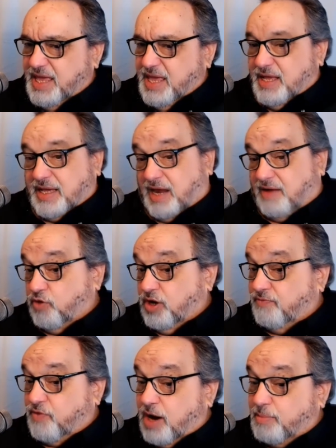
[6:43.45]
California
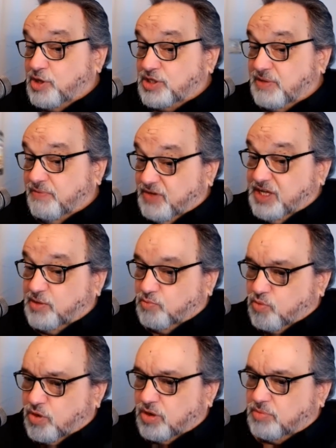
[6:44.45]
farmers that feed the
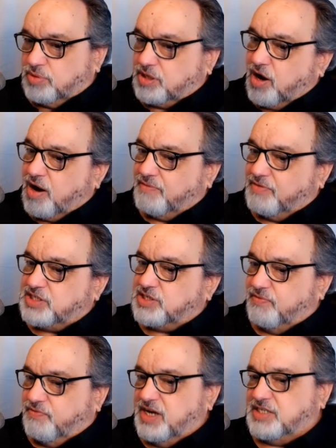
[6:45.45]
world with their harvests are
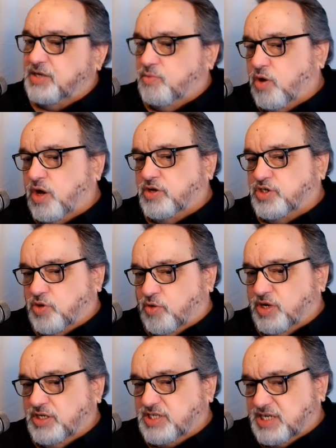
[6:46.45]
facing water
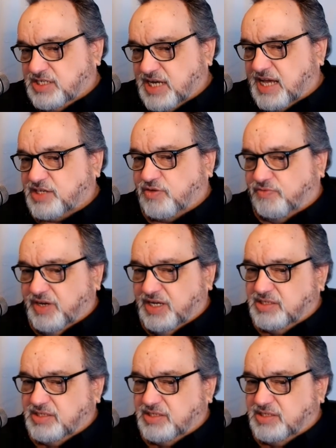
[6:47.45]
shortage catastrophes.